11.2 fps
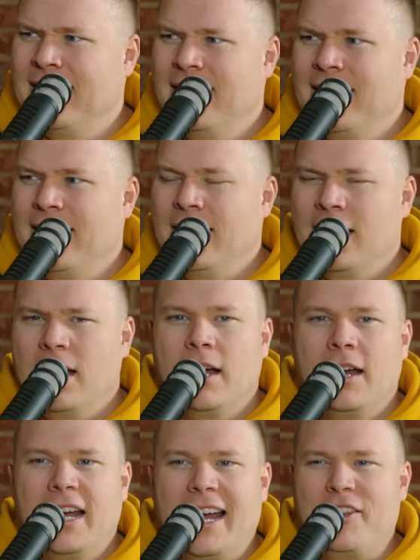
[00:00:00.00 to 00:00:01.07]

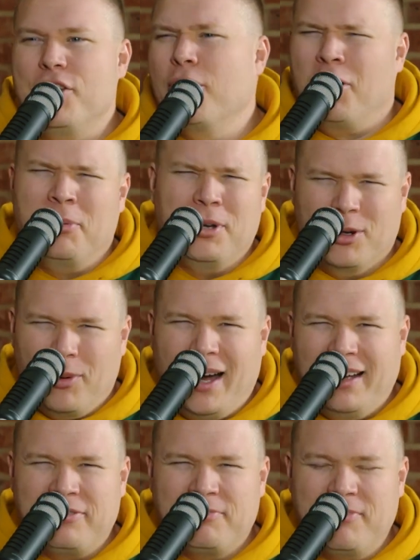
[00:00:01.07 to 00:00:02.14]
And you go home to your
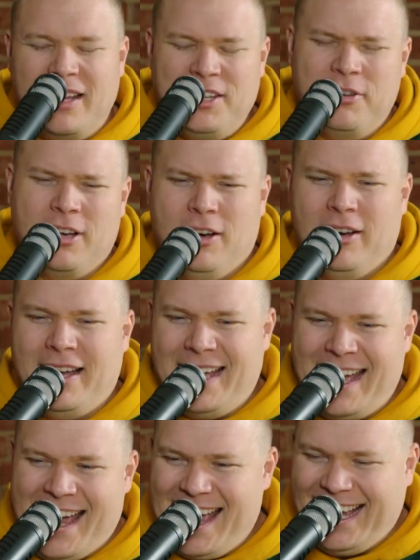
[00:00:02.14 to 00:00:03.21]
wife and you go,
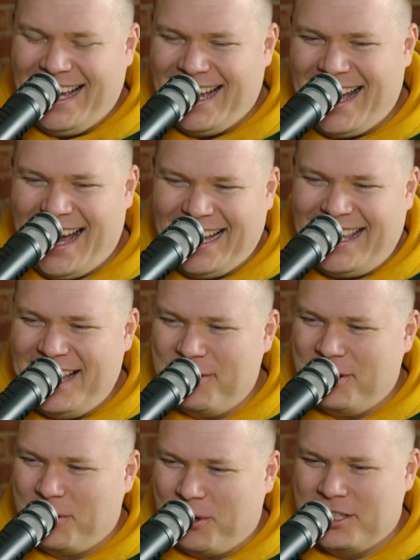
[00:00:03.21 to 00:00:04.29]
hey, I can't
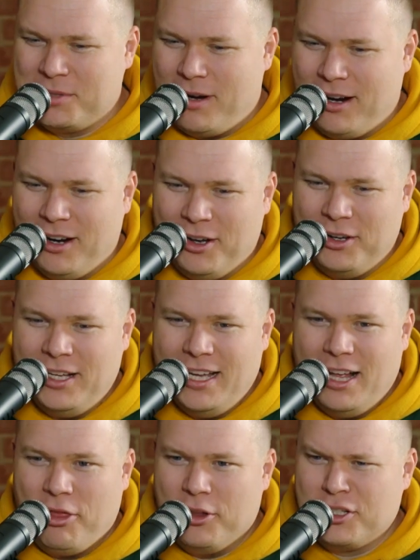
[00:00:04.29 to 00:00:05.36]
go into work tomorrow.
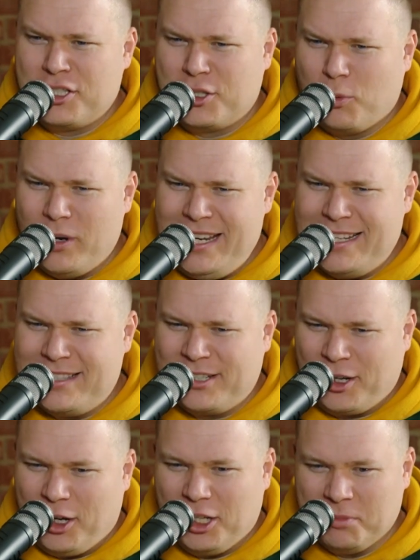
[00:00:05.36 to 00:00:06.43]
The Swedes
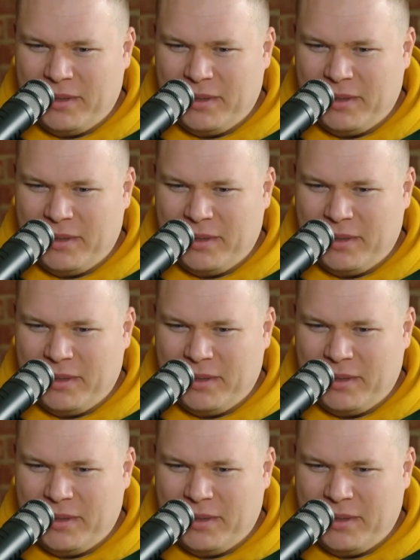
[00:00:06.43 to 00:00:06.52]
called